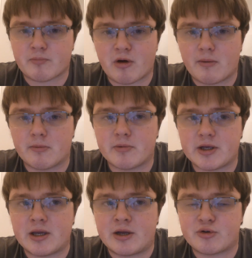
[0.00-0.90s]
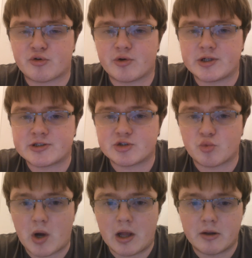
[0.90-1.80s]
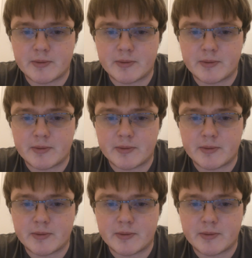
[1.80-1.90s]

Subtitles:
probably increase as well,